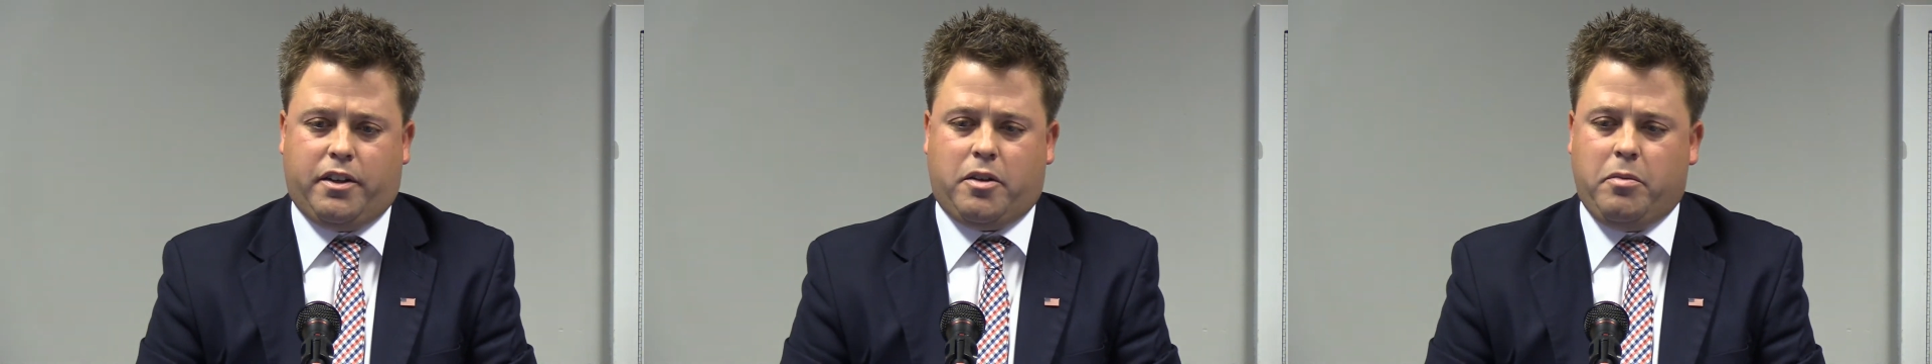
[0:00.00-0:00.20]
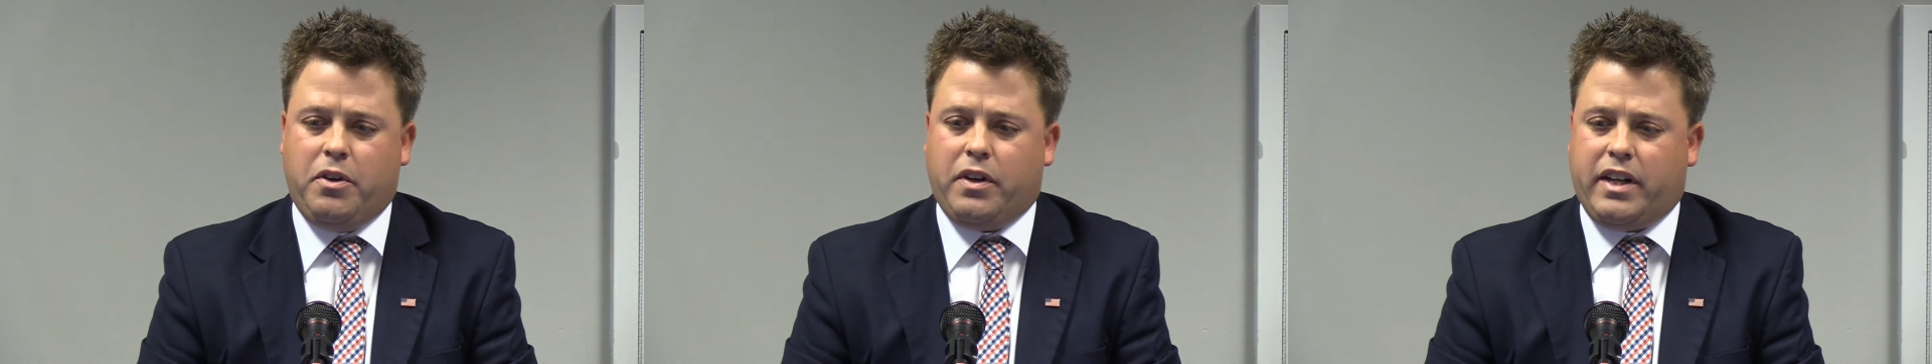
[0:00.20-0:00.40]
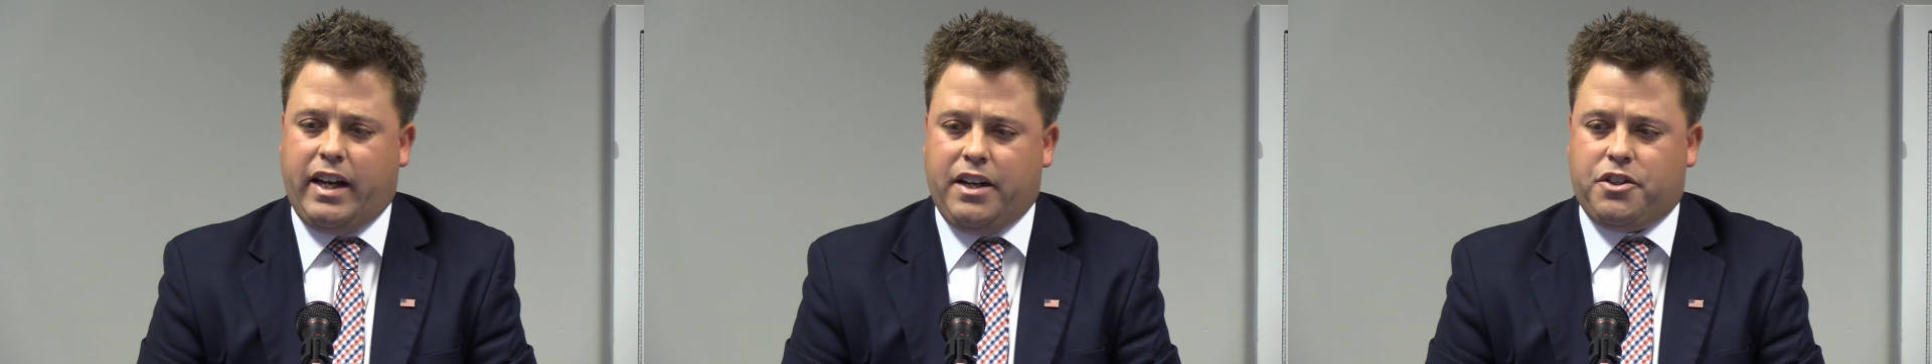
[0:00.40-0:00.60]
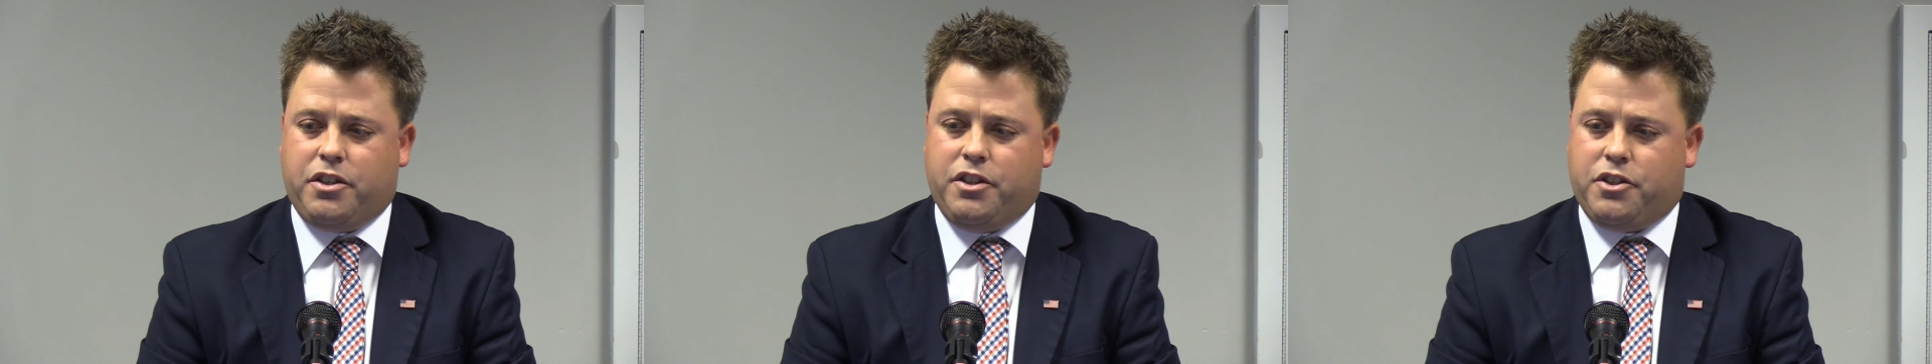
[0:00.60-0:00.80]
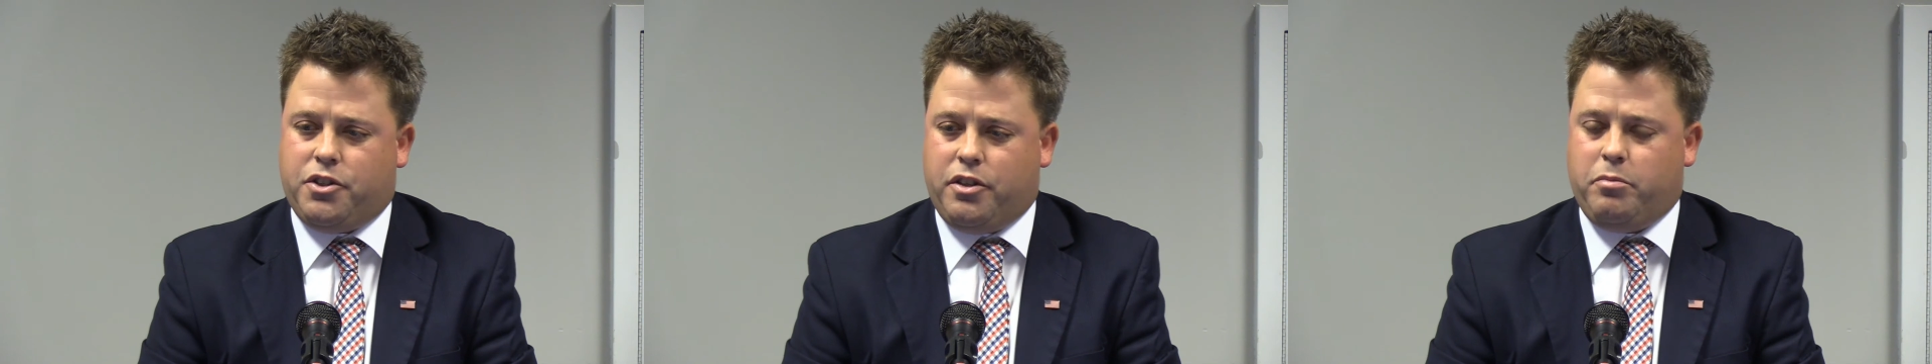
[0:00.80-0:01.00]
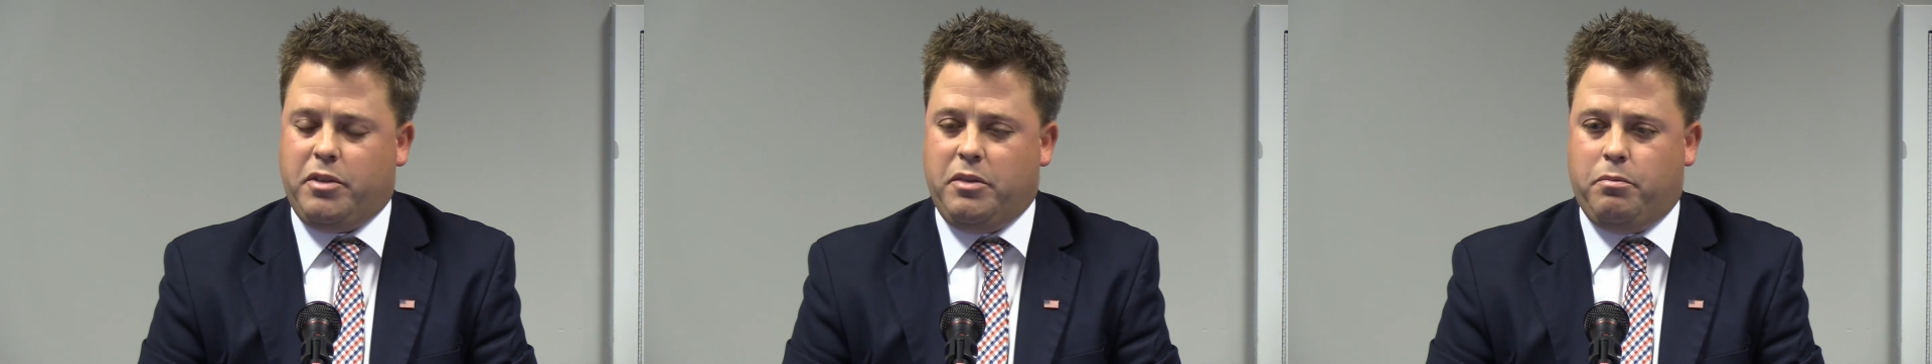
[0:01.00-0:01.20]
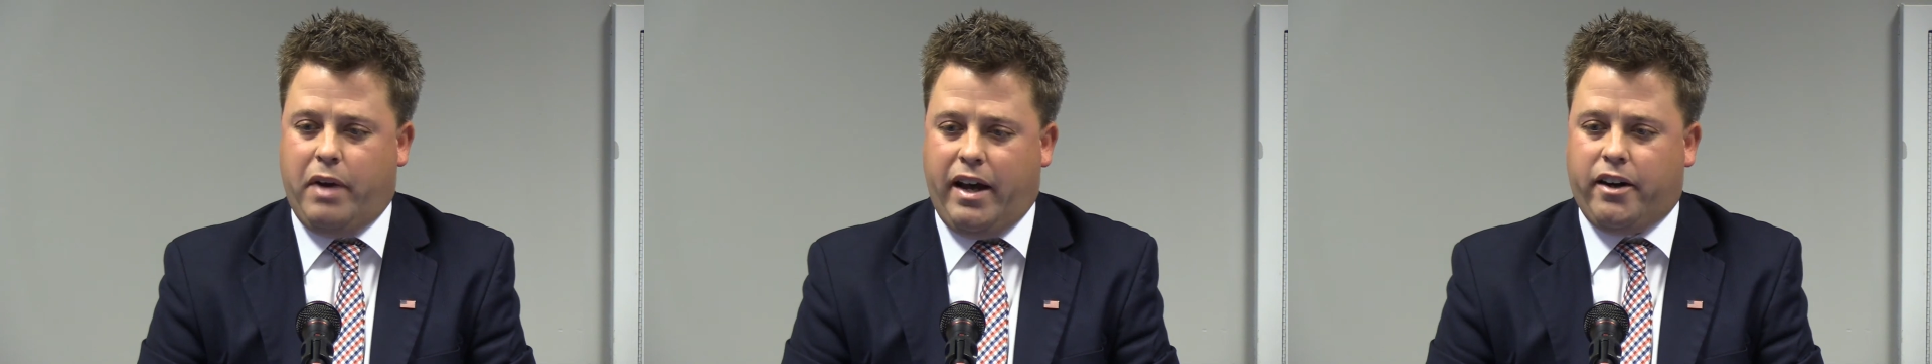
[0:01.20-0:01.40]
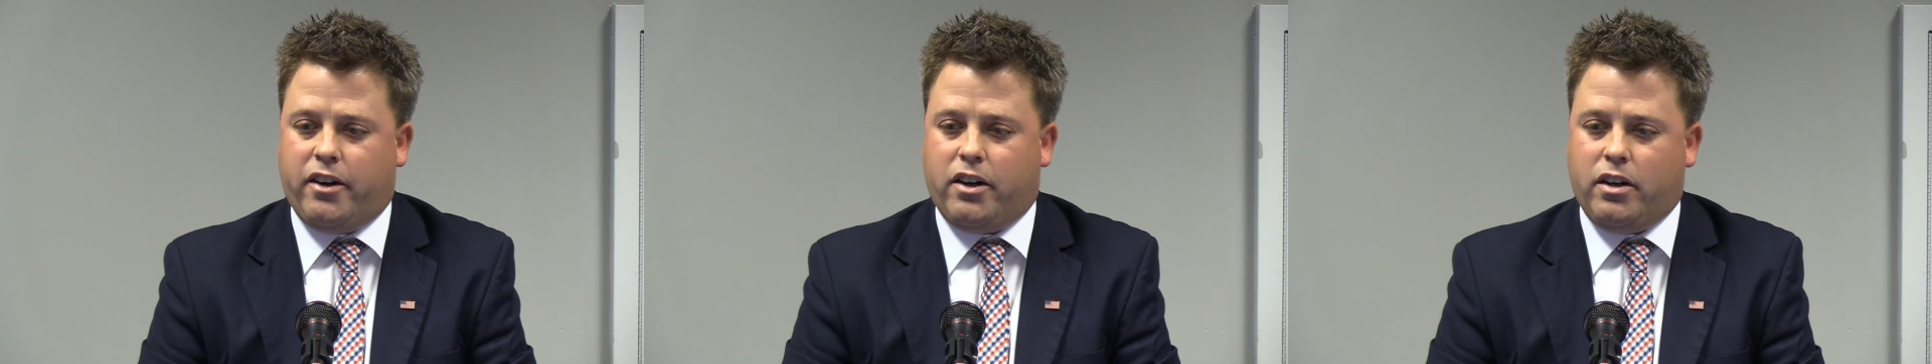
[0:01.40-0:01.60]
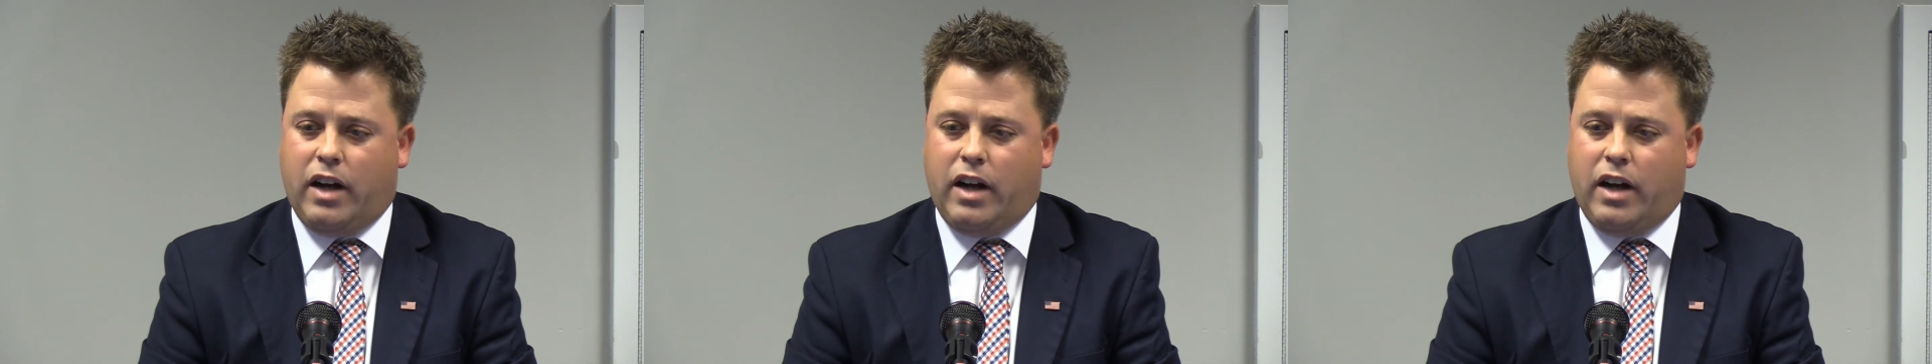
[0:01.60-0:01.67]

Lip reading: communication should be better.